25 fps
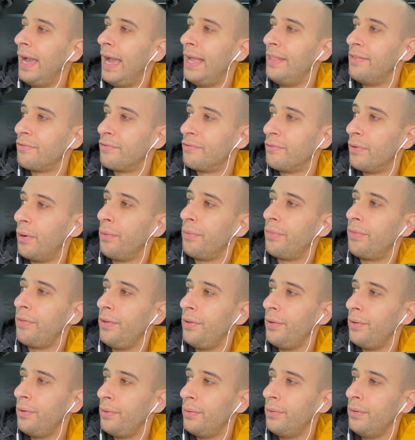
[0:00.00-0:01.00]
And the growth
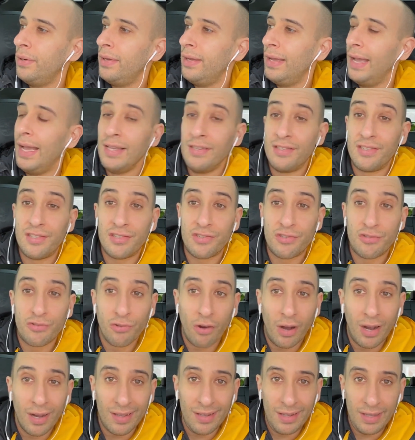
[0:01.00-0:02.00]
you is
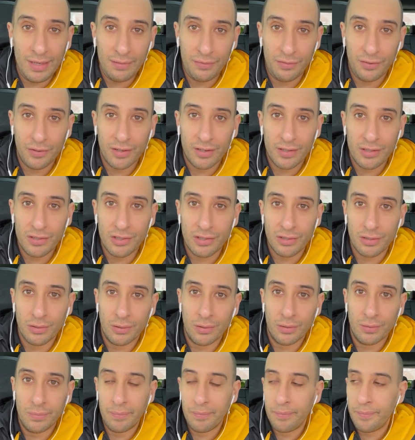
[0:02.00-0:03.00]
struggling for
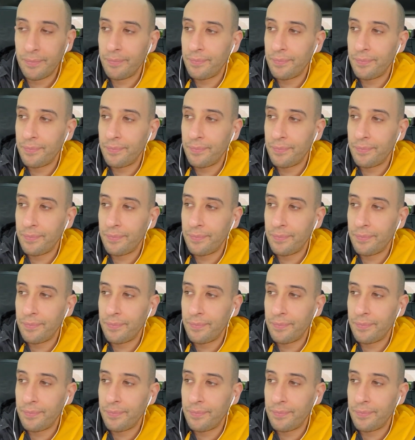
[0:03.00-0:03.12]
control.